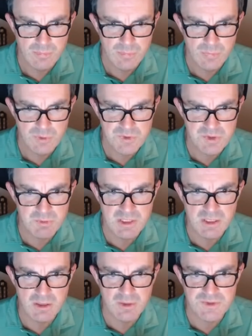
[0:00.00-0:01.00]
possibly
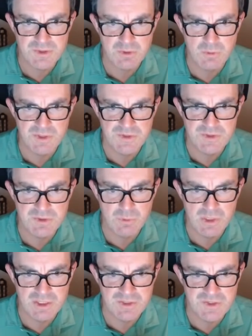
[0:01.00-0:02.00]
ask the question where
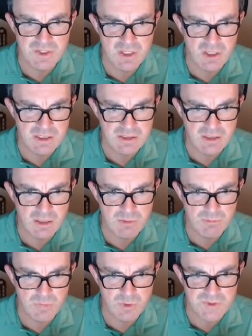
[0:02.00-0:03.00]
does 9 go in
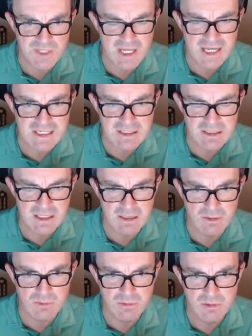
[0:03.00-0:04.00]
box 8
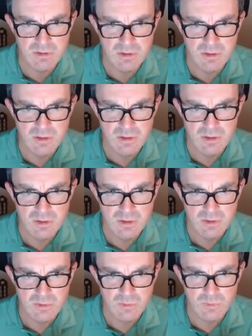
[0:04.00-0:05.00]
now?
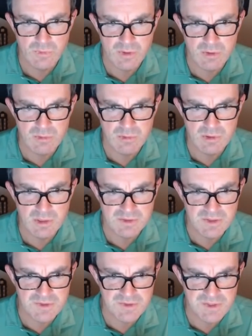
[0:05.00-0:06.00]
Although that
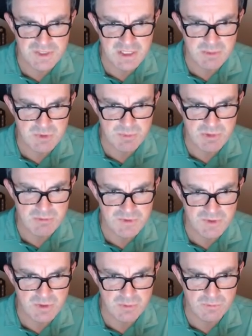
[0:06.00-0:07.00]
doesn't seem to be
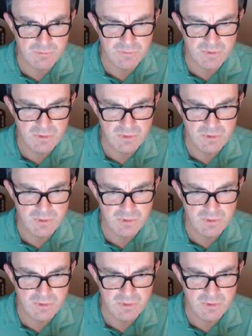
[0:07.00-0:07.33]
resolved.